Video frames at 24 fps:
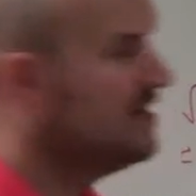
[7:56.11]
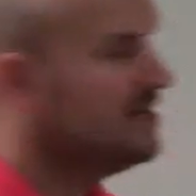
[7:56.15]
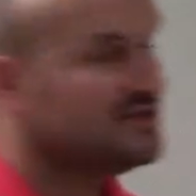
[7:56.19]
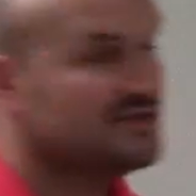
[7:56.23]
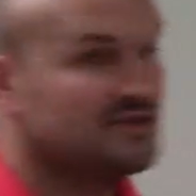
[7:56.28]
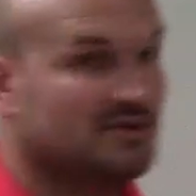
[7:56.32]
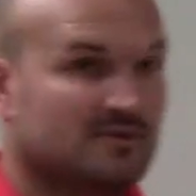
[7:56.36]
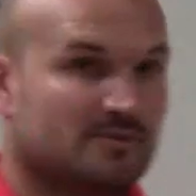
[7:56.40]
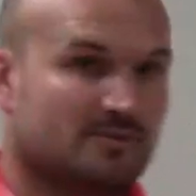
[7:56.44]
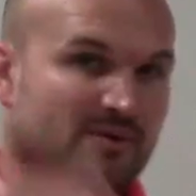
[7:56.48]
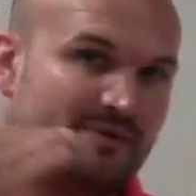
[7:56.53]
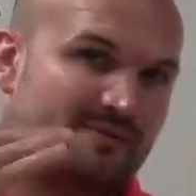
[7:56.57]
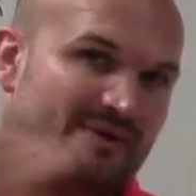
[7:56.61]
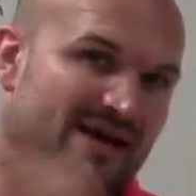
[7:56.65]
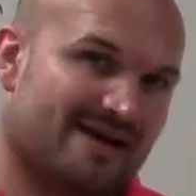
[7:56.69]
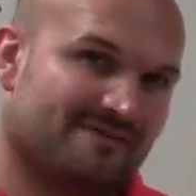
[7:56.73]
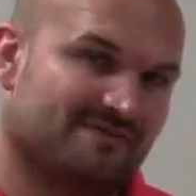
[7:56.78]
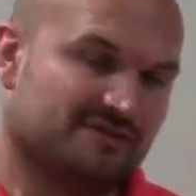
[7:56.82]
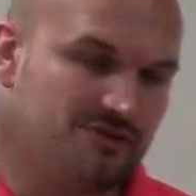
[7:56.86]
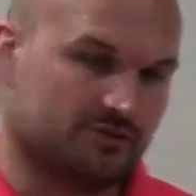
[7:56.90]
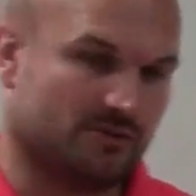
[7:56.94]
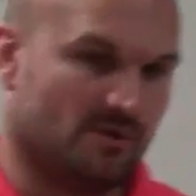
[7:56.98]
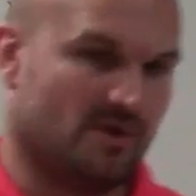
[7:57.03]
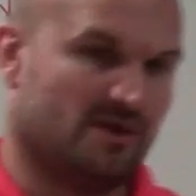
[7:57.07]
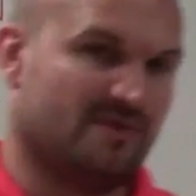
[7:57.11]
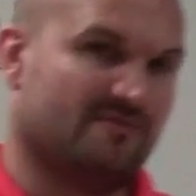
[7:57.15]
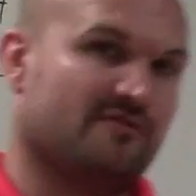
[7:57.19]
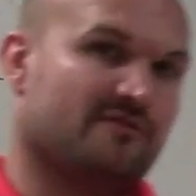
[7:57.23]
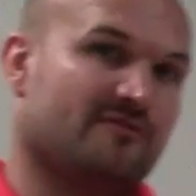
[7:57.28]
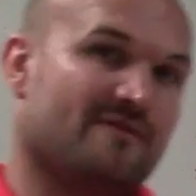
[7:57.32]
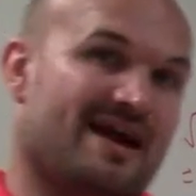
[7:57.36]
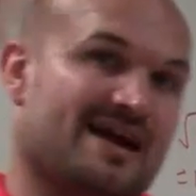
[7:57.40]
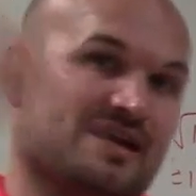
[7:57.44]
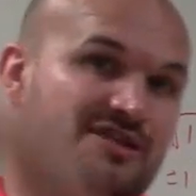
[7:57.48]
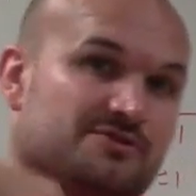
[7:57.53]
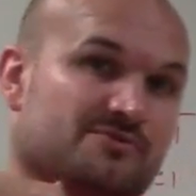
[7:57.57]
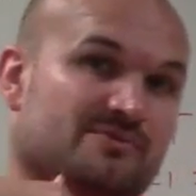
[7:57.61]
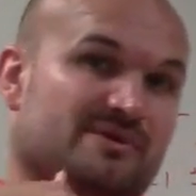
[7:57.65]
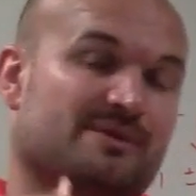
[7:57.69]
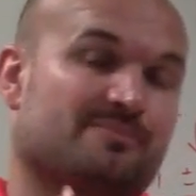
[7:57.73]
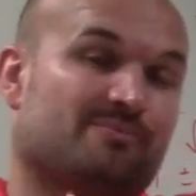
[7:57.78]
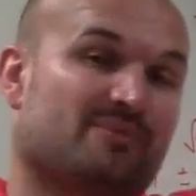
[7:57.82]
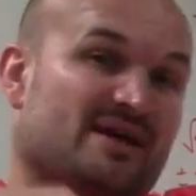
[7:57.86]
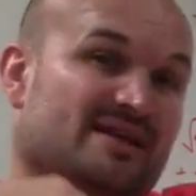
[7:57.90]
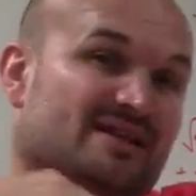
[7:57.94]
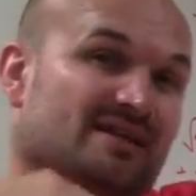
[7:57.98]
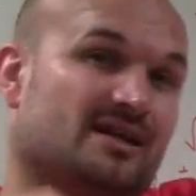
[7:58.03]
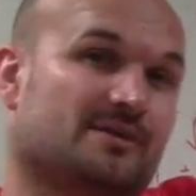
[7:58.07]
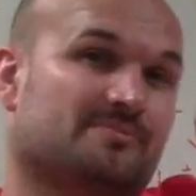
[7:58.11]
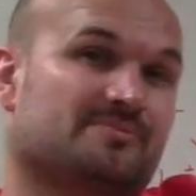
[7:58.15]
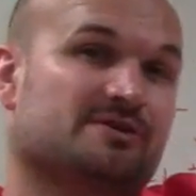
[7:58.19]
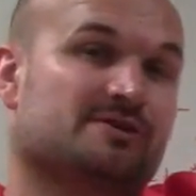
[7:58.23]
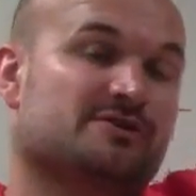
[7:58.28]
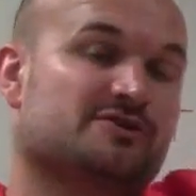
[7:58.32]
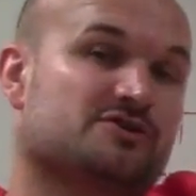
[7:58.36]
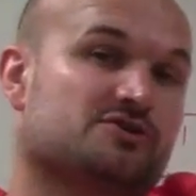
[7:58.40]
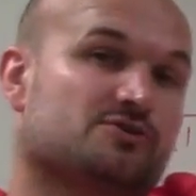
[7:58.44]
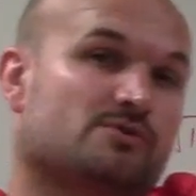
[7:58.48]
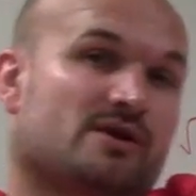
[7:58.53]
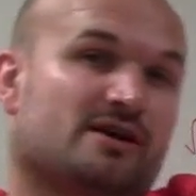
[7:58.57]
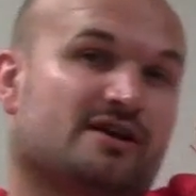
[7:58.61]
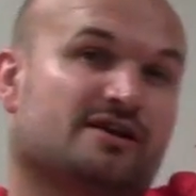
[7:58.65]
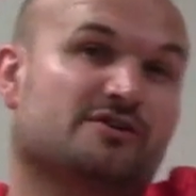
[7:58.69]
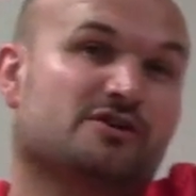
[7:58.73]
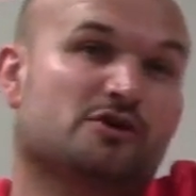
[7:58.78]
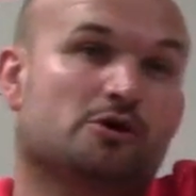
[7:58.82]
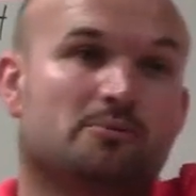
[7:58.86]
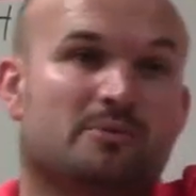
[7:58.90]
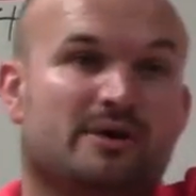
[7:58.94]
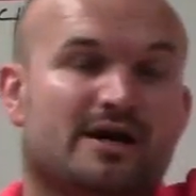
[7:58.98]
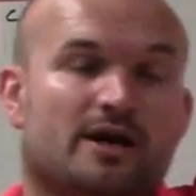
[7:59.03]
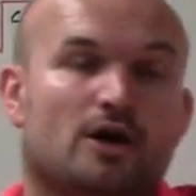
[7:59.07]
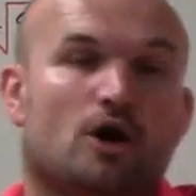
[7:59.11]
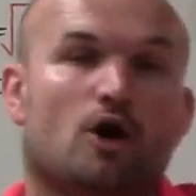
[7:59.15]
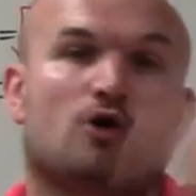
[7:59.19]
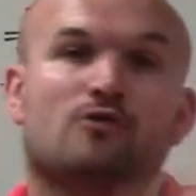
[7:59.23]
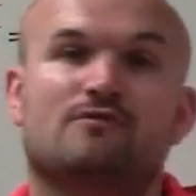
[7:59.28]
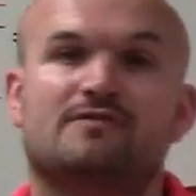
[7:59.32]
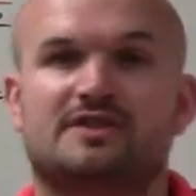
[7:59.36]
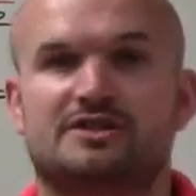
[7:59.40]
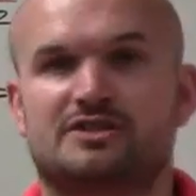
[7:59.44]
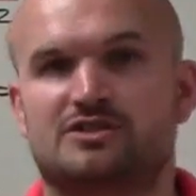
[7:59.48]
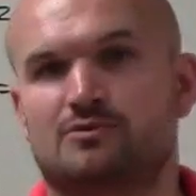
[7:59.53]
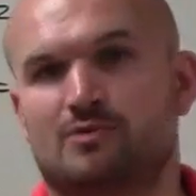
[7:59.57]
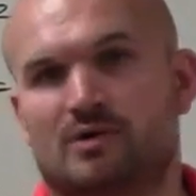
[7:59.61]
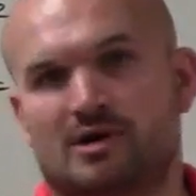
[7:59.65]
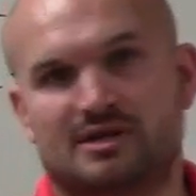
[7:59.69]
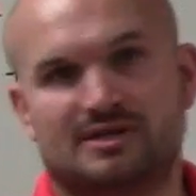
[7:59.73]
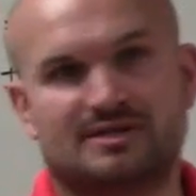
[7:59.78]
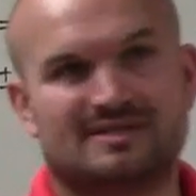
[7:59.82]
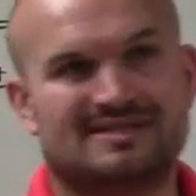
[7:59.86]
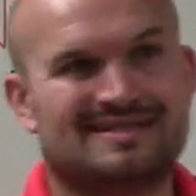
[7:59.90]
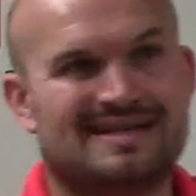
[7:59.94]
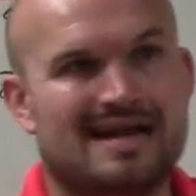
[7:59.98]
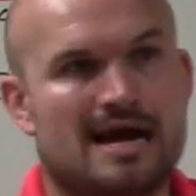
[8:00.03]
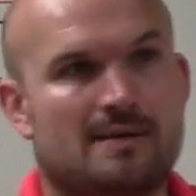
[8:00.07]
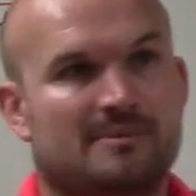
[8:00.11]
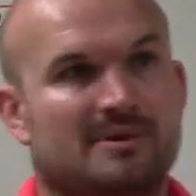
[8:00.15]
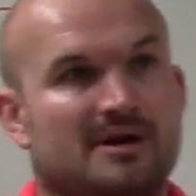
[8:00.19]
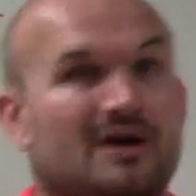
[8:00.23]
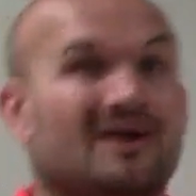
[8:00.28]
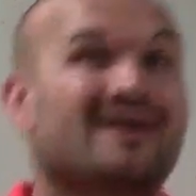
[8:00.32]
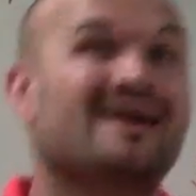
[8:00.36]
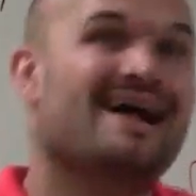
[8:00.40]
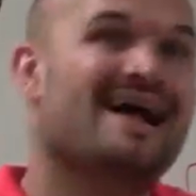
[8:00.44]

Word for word: So when we have the square root of a fraction, we can break that up into the square root of the numerator over the square root of the denominator.